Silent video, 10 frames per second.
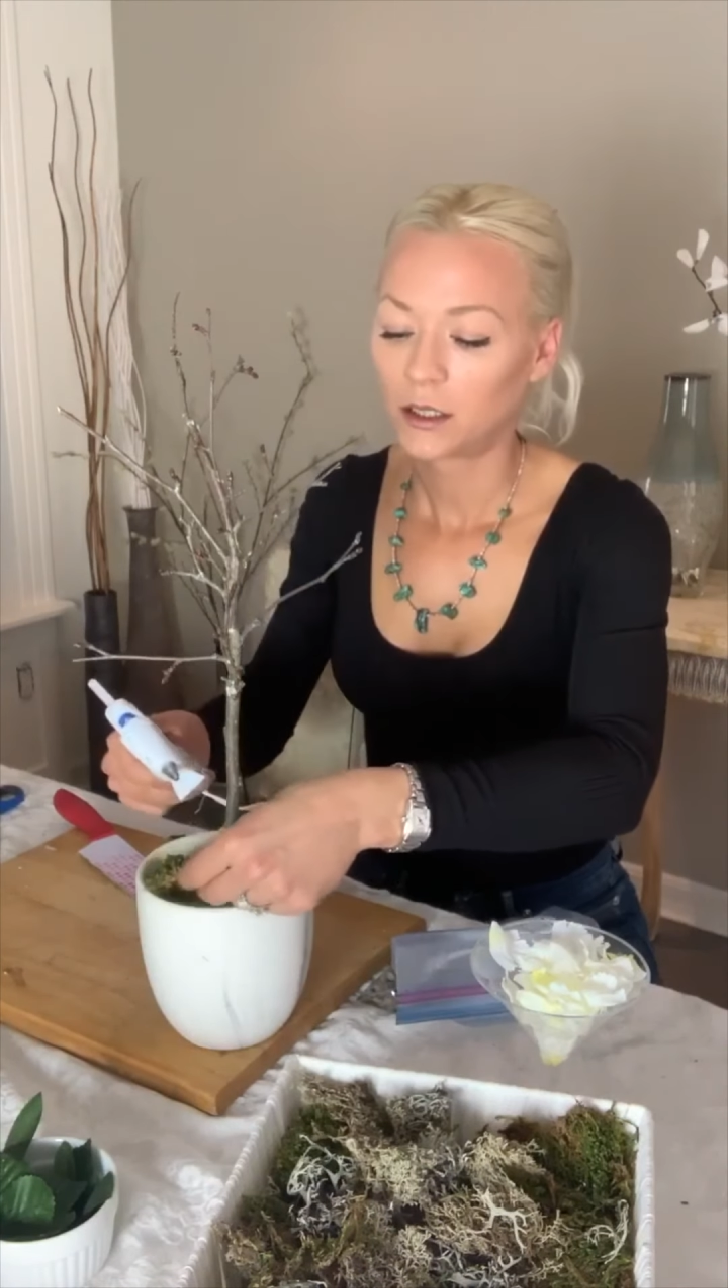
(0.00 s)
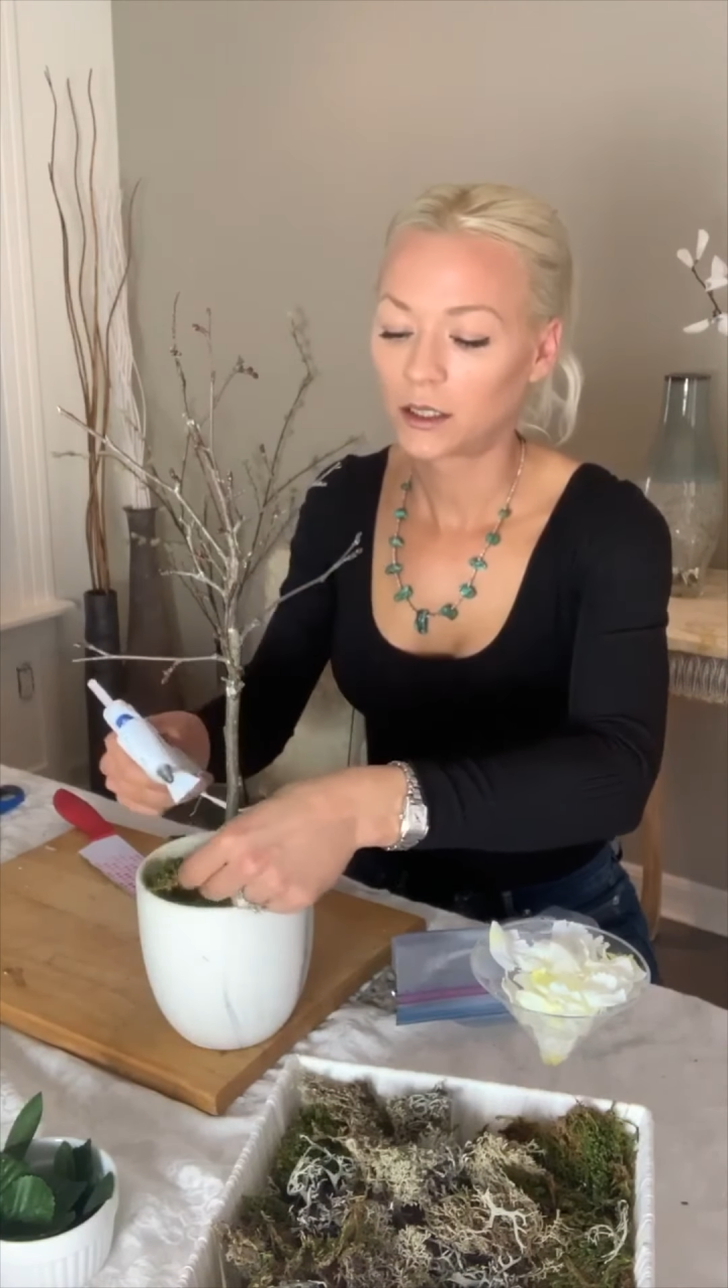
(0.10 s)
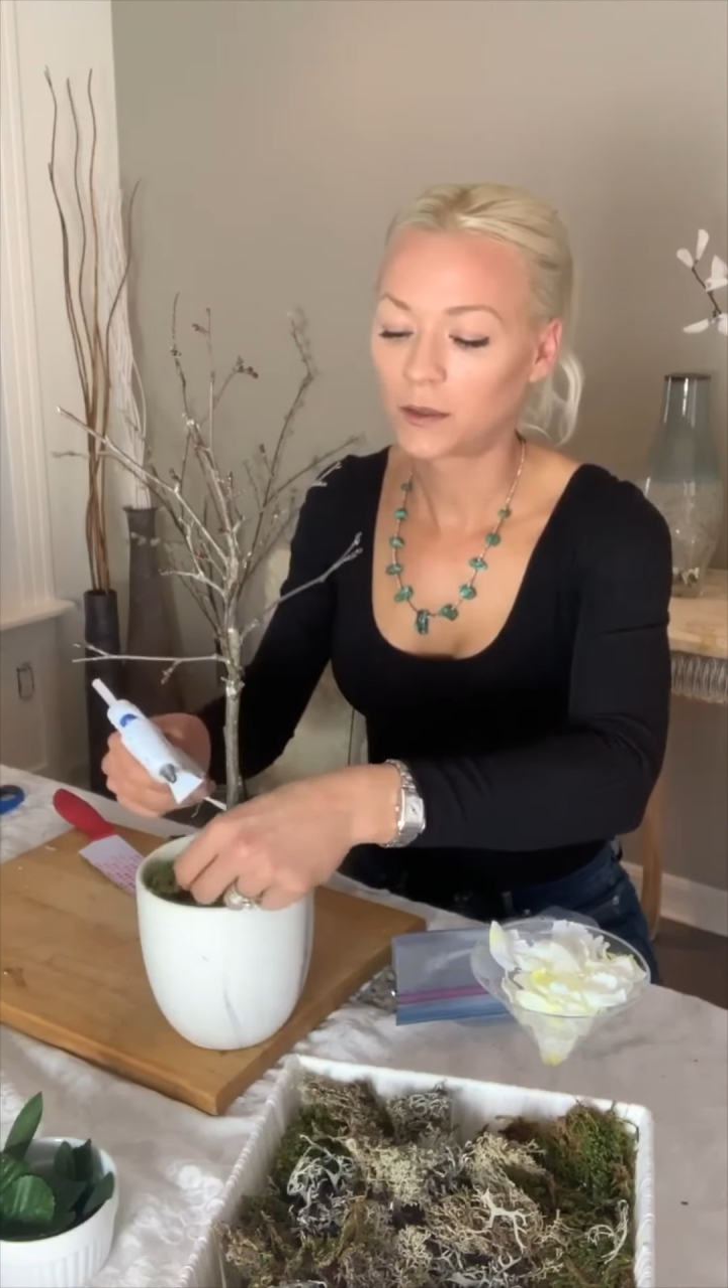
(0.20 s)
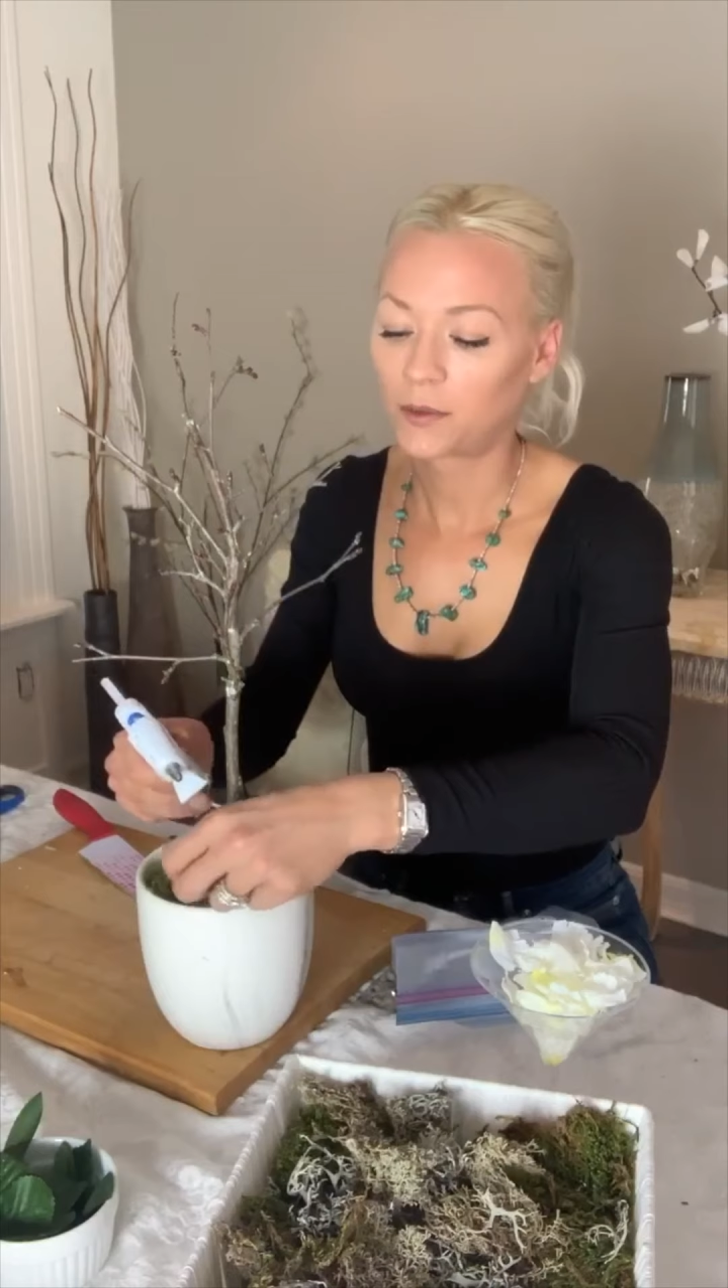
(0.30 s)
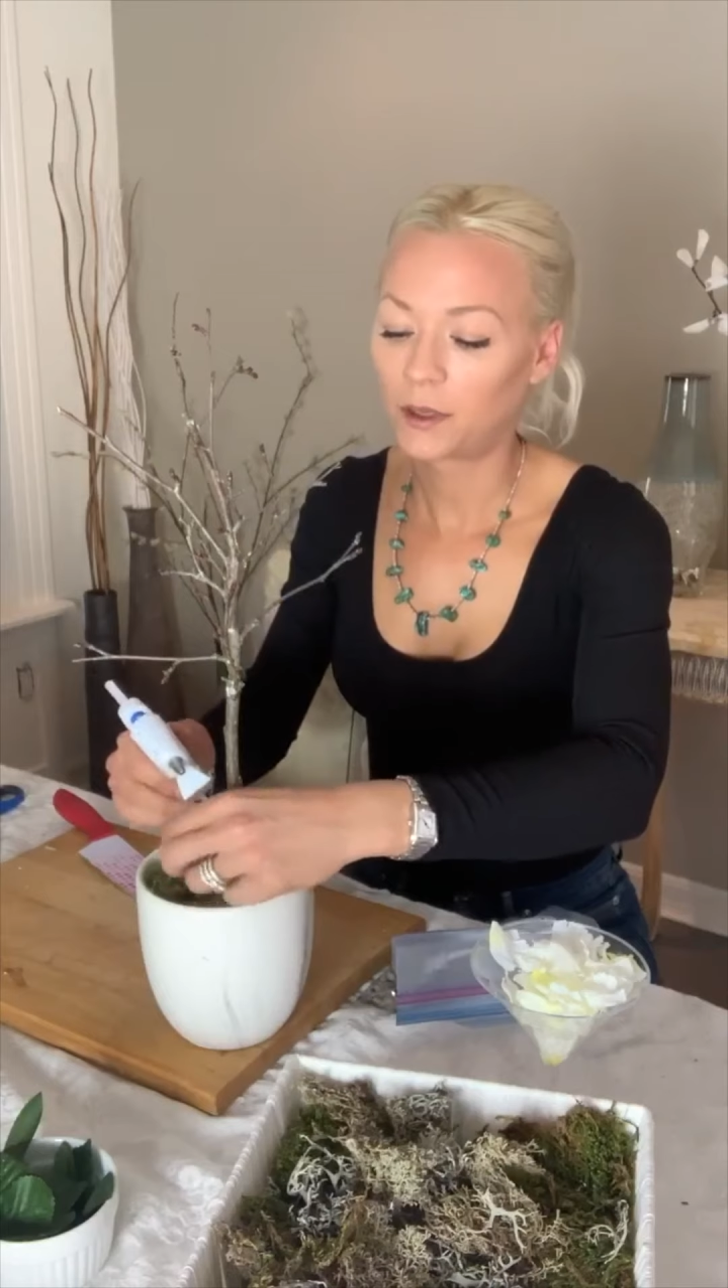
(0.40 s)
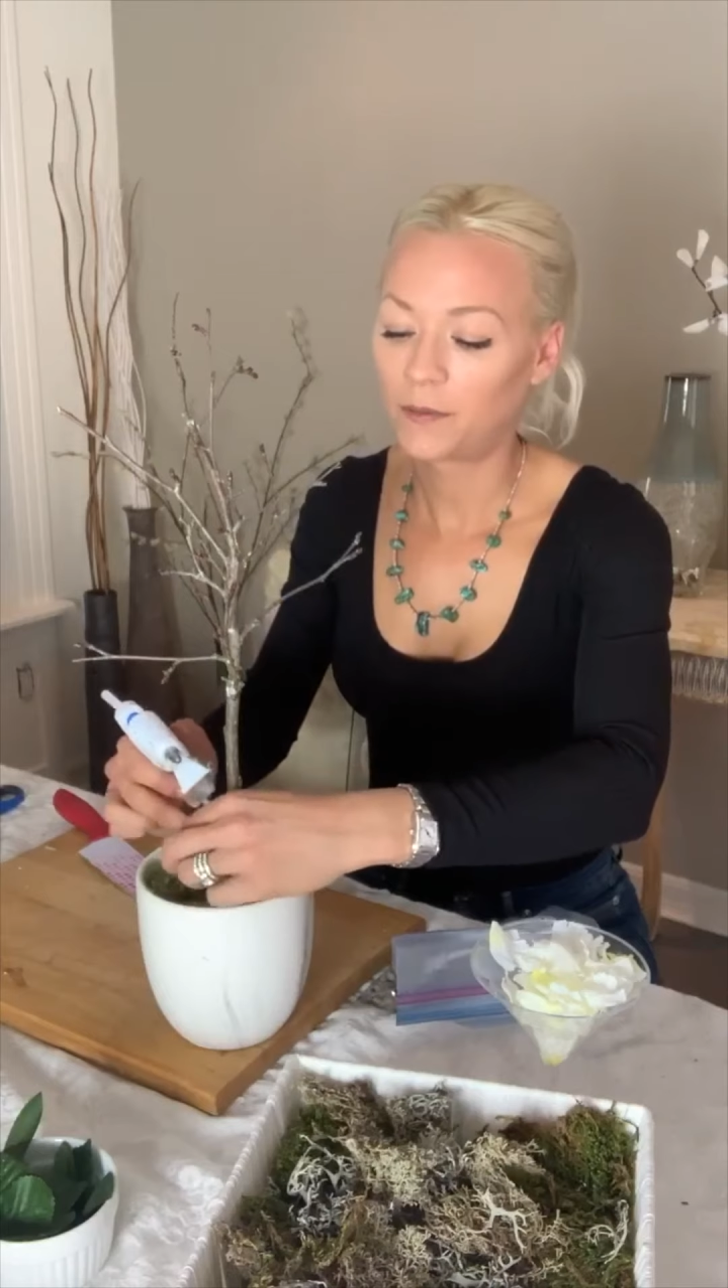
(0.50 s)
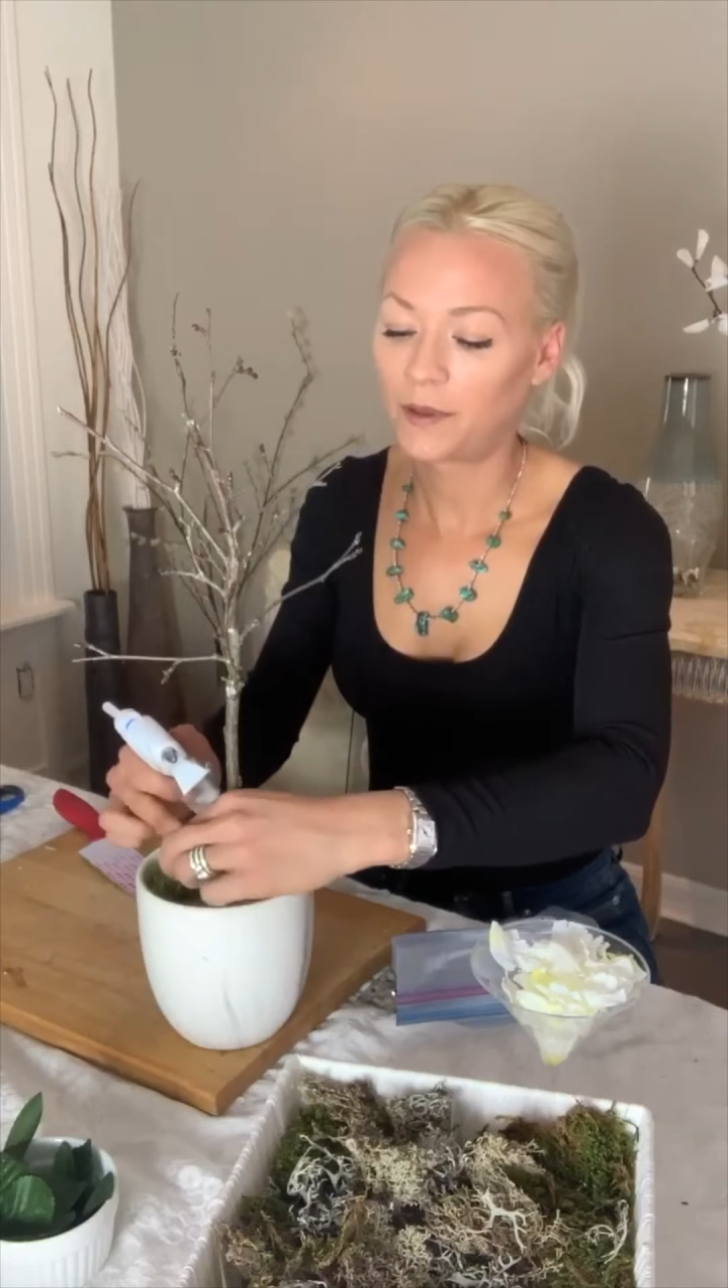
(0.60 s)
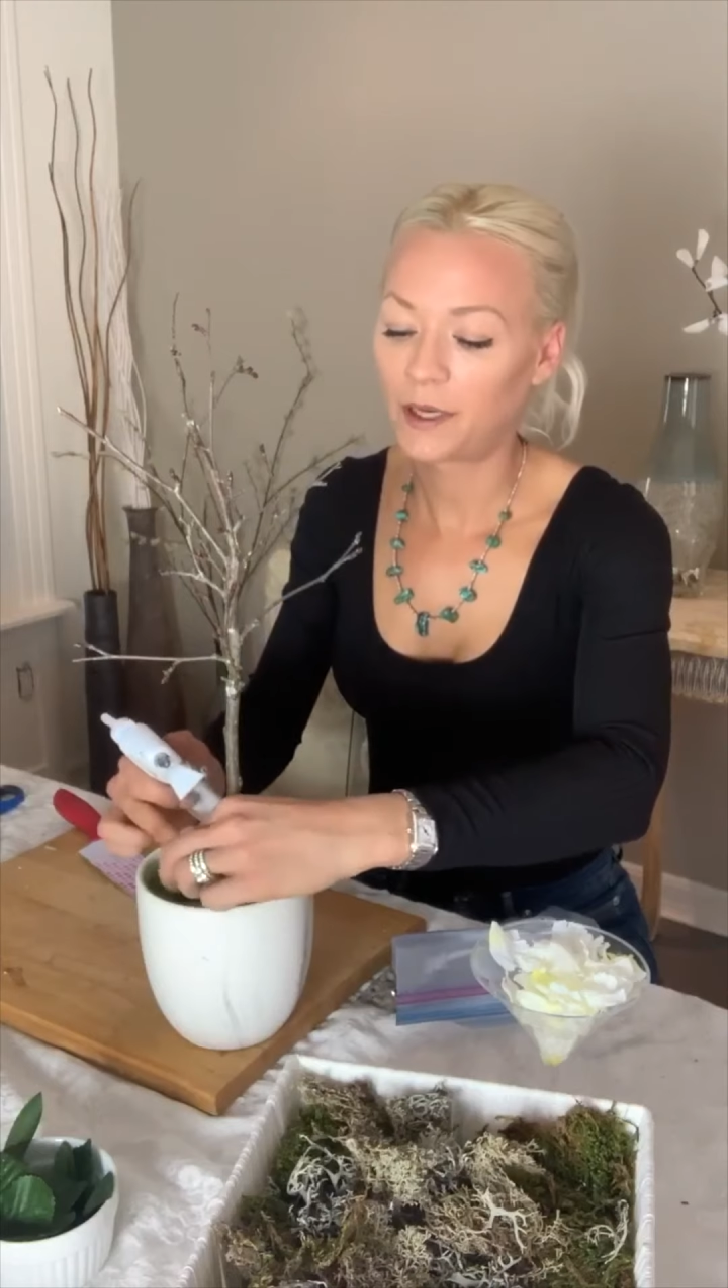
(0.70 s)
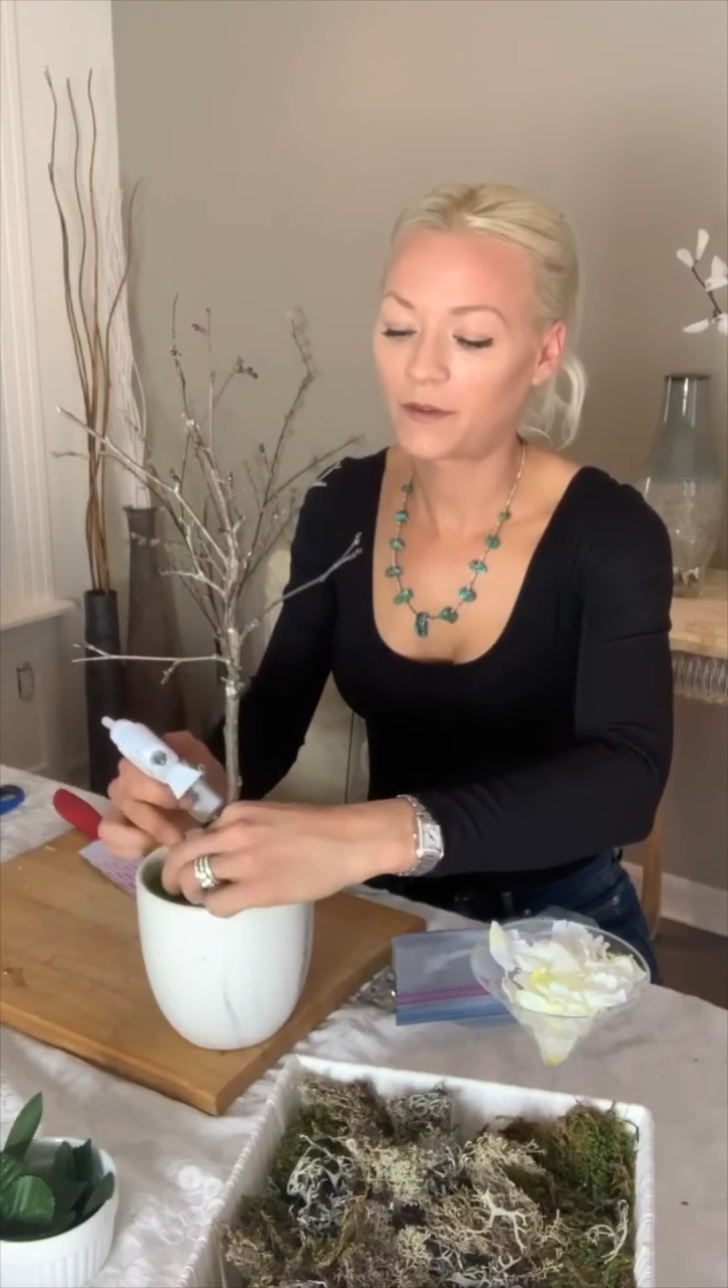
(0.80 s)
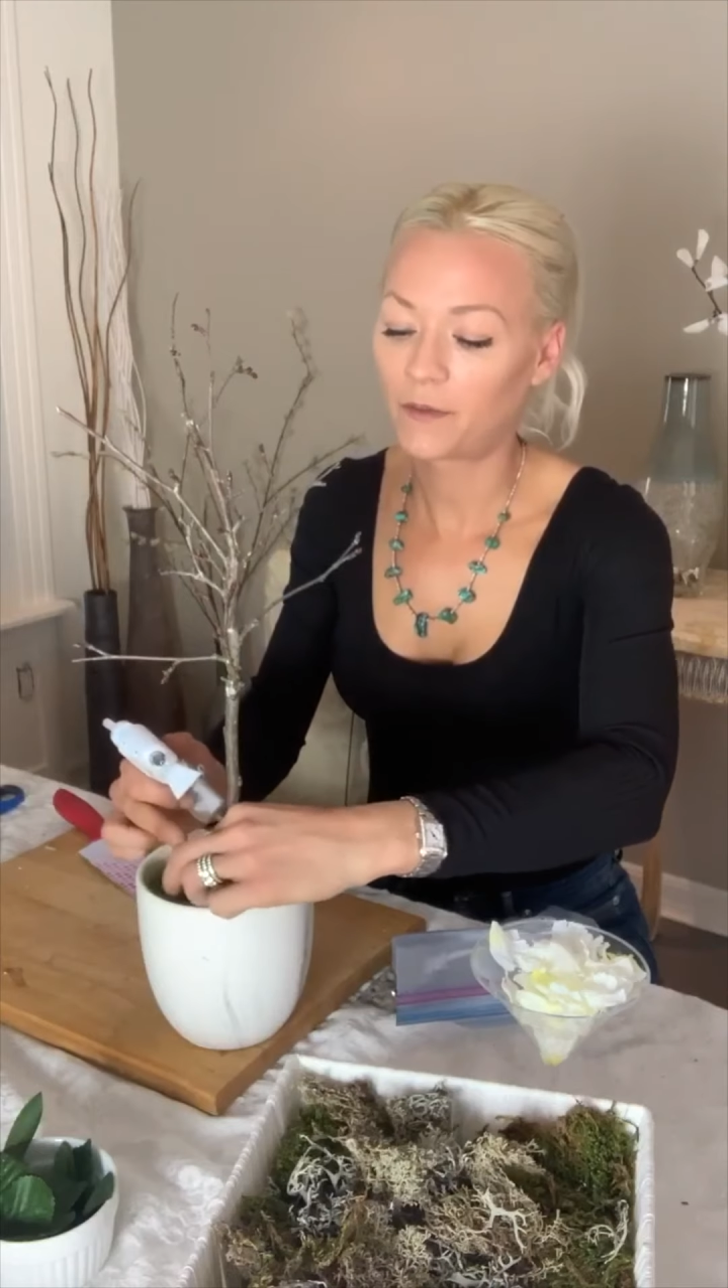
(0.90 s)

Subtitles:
I'm gonna put a bit of